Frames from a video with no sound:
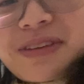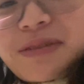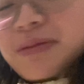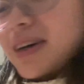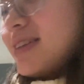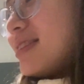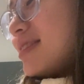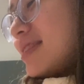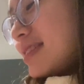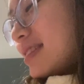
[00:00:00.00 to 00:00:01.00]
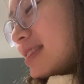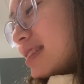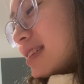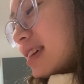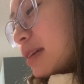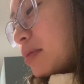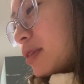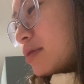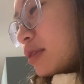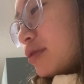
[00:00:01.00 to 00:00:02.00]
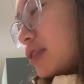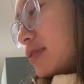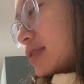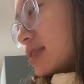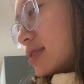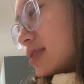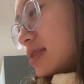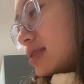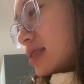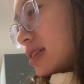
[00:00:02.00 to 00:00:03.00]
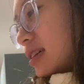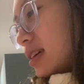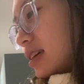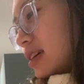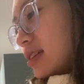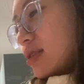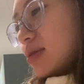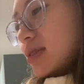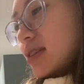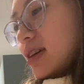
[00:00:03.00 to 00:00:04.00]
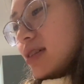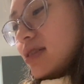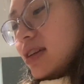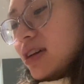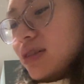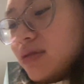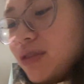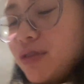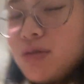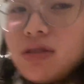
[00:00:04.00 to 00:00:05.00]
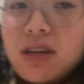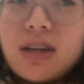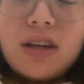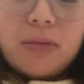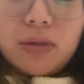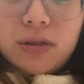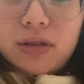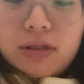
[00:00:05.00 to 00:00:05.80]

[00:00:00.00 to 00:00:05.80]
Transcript: but I bought wrong flavor and this one sucks and I refuse to take it anymore.